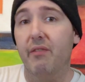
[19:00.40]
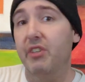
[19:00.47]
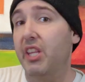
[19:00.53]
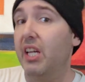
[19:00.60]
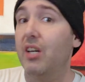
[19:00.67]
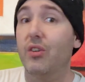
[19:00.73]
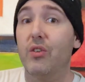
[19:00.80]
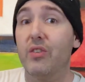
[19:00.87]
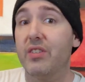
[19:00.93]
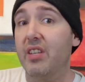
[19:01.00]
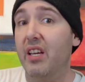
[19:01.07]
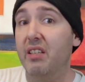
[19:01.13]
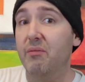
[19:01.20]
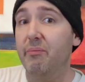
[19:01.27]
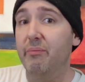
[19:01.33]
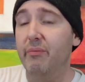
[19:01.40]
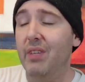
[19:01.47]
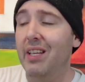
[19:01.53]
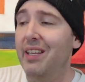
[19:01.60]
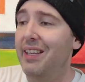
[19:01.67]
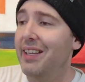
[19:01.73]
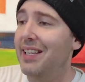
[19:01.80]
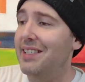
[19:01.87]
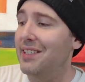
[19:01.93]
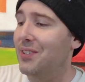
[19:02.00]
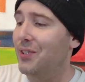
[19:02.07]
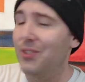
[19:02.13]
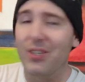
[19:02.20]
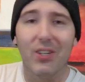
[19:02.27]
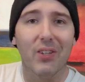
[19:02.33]
everything under the sun. As I
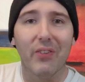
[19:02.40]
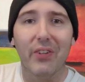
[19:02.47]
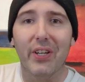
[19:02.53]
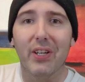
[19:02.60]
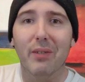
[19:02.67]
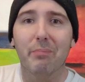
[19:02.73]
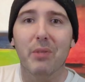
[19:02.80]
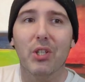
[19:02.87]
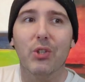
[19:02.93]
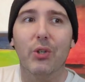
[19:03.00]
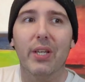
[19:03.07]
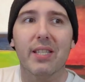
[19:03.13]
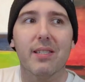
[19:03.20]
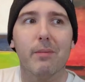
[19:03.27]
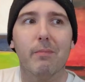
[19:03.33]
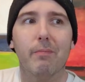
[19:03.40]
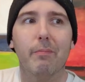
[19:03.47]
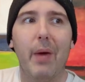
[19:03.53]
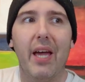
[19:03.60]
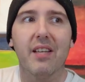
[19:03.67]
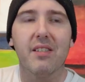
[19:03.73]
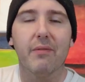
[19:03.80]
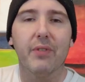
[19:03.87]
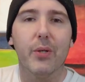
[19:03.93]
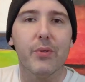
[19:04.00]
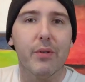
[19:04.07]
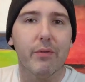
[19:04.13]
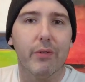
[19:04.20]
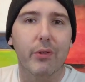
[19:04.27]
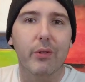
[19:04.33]
told you earlier, Marc will get some bags of
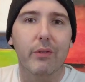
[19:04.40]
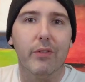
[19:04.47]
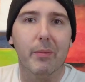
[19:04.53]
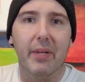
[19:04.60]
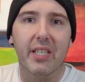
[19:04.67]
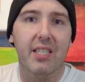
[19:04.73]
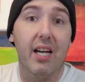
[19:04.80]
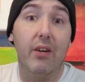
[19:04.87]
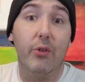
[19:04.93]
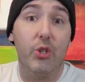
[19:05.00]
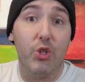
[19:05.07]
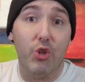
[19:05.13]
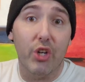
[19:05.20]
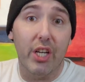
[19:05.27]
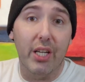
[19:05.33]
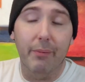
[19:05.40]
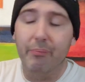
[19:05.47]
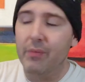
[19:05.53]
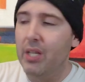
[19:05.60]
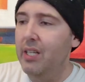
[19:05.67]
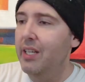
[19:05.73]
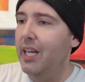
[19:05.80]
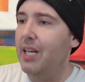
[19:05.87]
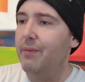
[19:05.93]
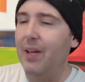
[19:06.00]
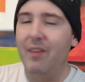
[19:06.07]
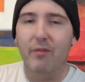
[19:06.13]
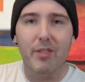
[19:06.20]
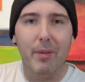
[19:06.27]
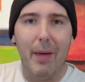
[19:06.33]
frozen fruit from like Dollar Tree. And if I
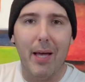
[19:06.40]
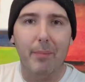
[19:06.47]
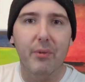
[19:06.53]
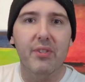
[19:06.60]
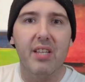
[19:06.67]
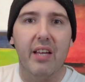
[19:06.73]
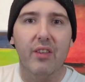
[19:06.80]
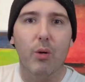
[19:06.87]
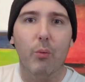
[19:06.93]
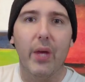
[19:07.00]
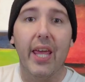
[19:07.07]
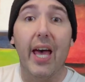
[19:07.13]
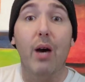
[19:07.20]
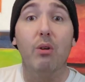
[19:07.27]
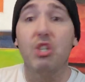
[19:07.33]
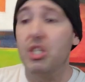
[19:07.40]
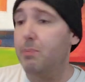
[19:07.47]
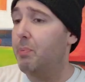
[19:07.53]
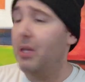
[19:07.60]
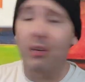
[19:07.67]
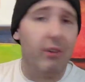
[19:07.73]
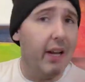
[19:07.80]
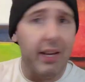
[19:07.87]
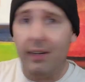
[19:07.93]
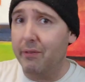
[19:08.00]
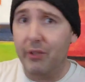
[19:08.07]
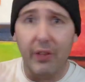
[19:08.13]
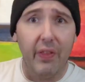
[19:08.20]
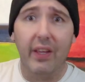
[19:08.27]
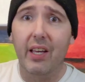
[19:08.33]
have some apples on their way out, just puree
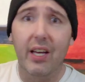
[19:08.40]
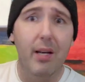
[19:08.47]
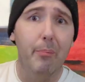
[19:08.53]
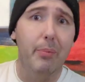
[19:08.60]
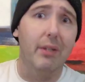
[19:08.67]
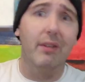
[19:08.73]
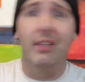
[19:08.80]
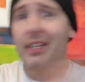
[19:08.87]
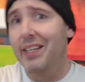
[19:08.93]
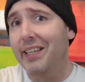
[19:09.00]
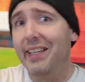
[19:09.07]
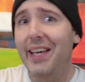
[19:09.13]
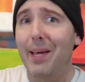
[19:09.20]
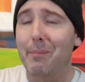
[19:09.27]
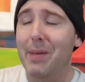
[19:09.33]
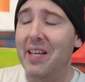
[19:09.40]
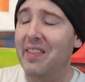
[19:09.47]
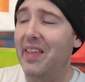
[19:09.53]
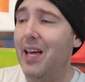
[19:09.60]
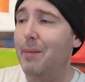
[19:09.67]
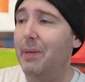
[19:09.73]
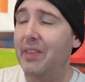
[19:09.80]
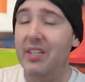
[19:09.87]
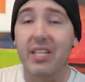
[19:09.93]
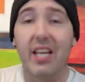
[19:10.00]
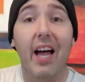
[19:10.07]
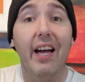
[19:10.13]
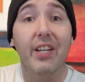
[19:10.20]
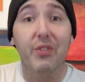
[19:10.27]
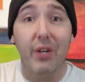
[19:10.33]
everything up and, and make them on the
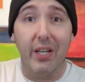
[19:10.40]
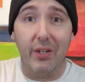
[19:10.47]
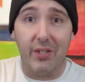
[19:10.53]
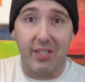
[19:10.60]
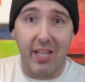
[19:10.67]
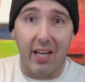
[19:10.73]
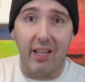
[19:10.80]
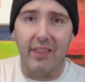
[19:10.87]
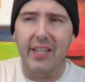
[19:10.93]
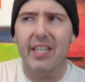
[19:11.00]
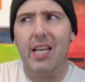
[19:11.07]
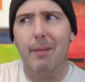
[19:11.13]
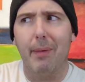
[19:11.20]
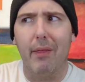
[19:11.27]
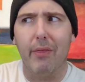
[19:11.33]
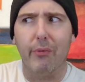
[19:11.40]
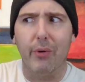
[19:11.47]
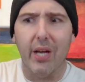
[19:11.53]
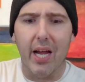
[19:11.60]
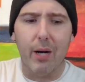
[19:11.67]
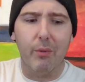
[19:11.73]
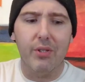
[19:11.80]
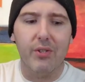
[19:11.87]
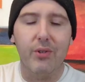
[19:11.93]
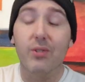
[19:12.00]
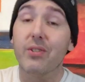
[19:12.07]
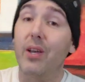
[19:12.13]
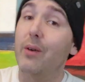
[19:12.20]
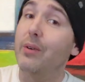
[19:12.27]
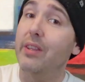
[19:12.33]
dehydrator setting. They take about three hours or
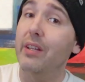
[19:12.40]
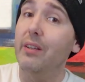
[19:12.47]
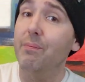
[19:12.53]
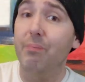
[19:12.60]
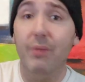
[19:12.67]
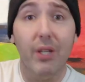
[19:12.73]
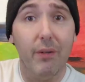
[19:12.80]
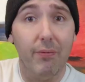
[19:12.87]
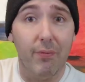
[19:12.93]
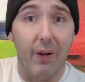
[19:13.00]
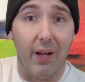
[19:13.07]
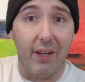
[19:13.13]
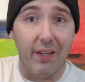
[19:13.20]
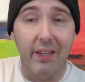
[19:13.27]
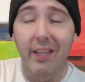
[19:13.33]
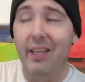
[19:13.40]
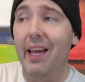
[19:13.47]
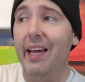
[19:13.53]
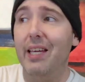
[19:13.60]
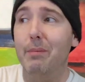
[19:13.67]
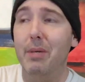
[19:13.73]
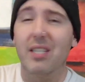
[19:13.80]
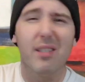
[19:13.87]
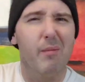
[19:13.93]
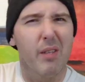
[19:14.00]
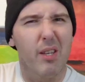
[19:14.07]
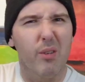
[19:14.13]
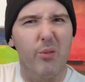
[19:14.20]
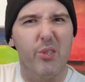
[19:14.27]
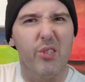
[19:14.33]
so, and they're they're fun. I can make some of
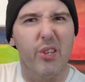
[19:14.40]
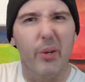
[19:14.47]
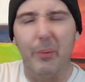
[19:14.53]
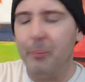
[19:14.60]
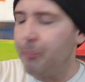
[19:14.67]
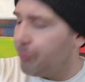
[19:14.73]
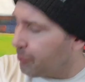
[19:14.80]
those too.